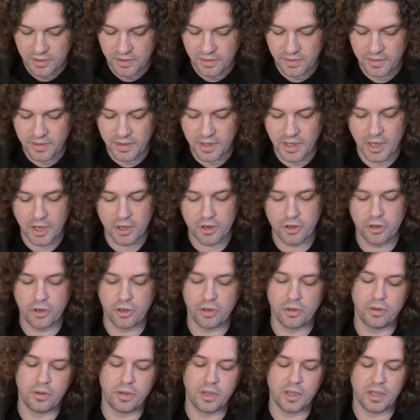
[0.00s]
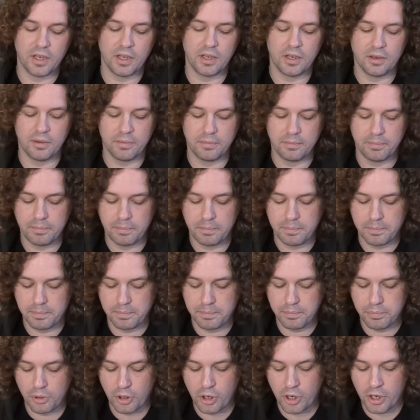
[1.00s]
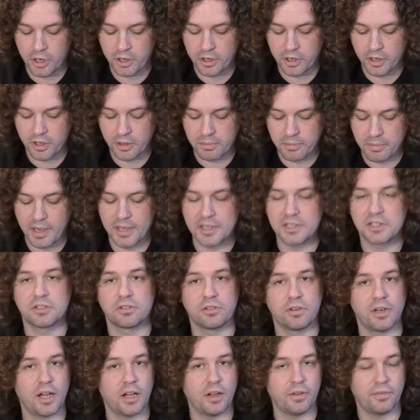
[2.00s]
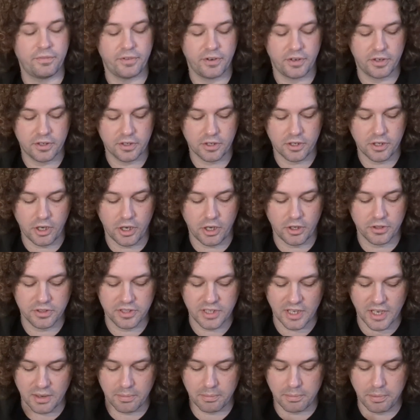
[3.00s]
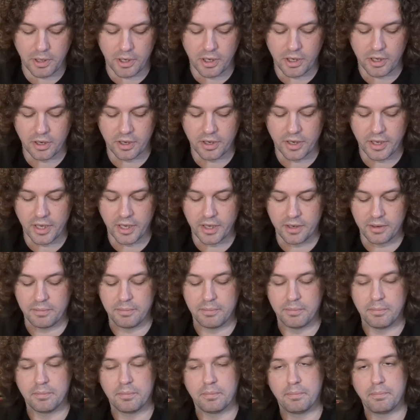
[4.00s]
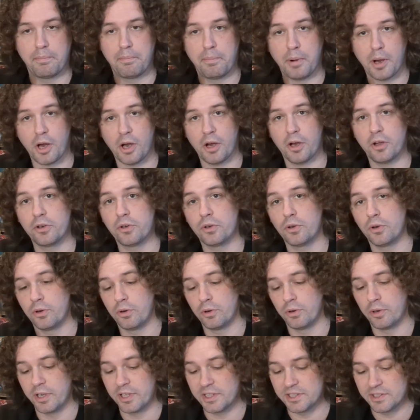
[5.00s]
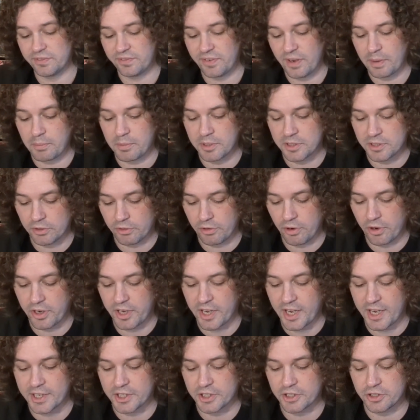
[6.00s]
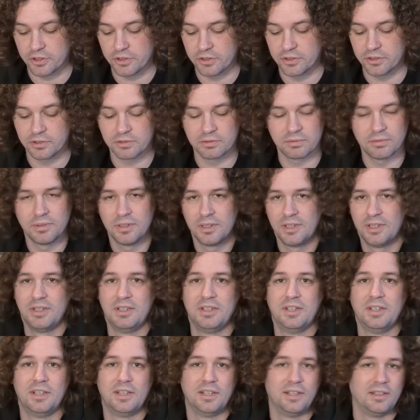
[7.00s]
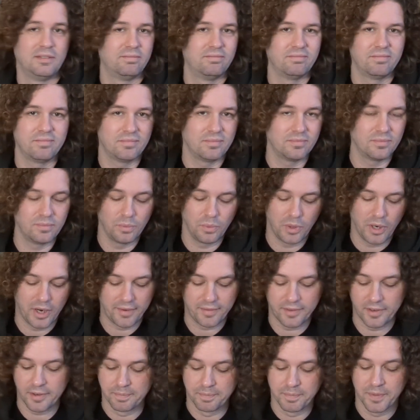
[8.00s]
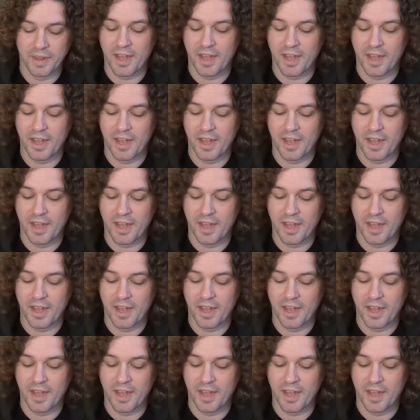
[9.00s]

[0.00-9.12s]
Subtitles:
Then the Braga, the Master and Alfred can't take part in Bard or his family's heroic actions. Whatever.